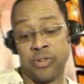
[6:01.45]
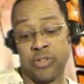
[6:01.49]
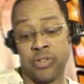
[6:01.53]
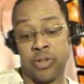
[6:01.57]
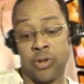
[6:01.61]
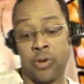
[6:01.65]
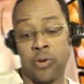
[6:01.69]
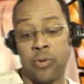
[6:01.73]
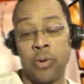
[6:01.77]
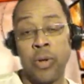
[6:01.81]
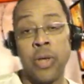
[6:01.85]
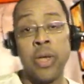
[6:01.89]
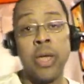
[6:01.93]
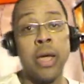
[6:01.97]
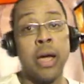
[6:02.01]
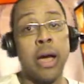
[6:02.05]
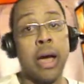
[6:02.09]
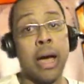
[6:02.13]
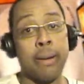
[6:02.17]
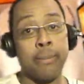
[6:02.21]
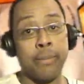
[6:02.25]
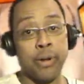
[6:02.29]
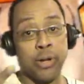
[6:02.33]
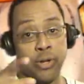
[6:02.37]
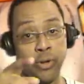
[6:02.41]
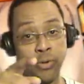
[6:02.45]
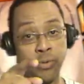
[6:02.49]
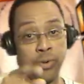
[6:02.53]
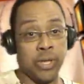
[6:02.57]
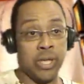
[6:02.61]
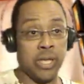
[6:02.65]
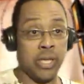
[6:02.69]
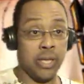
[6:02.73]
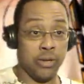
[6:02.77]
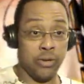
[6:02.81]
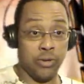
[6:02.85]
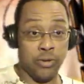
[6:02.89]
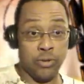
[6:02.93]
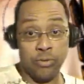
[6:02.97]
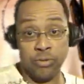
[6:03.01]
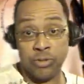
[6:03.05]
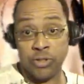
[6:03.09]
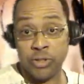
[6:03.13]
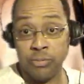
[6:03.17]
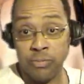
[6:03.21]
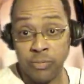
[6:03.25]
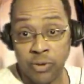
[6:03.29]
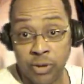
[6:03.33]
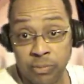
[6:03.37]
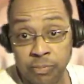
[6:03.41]
So I'm going to go ahead and do
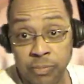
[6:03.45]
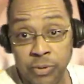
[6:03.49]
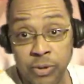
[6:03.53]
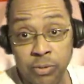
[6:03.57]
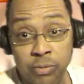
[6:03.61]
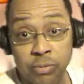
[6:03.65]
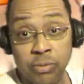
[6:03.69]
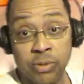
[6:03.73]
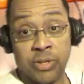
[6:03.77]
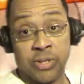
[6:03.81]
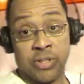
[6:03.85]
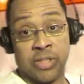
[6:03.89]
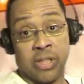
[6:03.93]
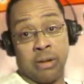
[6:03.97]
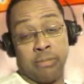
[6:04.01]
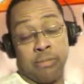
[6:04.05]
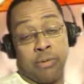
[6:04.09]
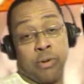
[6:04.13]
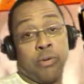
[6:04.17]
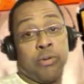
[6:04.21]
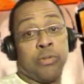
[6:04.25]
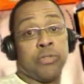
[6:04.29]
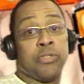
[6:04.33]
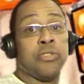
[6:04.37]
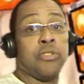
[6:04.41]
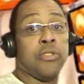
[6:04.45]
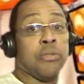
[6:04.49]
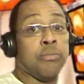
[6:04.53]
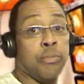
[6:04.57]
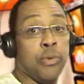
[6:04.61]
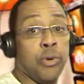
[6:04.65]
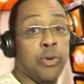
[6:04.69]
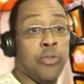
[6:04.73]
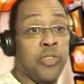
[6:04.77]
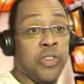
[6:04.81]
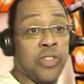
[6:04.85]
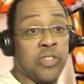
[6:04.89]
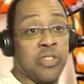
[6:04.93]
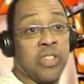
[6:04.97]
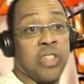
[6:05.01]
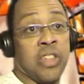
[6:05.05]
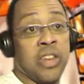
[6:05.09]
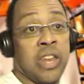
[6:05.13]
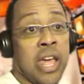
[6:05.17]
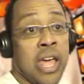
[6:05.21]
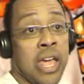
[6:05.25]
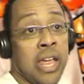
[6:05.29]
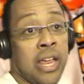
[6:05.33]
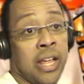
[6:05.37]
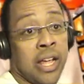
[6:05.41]
some computing because I'm going to the movies
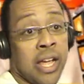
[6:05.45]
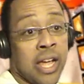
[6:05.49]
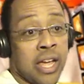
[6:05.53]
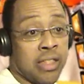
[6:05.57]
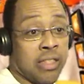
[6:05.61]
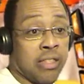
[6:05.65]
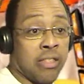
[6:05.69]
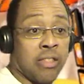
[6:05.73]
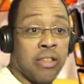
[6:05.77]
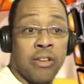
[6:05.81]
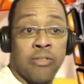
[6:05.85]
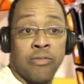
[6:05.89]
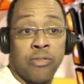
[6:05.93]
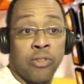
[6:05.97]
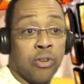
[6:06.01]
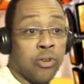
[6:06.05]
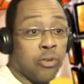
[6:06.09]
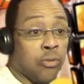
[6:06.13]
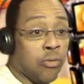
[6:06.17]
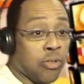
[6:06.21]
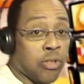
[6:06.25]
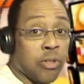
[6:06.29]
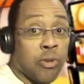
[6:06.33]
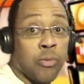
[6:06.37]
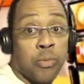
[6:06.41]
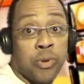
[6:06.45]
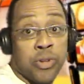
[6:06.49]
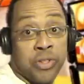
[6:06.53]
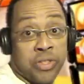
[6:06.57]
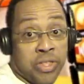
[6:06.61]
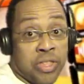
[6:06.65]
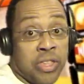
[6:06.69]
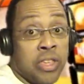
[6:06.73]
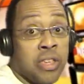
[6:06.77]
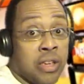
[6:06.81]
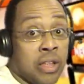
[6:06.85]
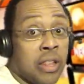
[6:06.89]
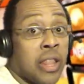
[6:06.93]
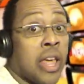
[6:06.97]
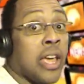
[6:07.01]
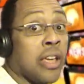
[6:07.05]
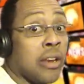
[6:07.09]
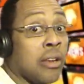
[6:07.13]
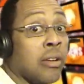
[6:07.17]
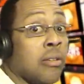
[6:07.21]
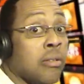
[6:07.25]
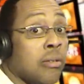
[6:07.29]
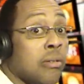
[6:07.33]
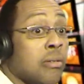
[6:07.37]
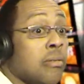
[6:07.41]
tonight and got stuff to do. So we'll see you
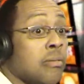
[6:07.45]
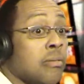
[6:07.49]
later.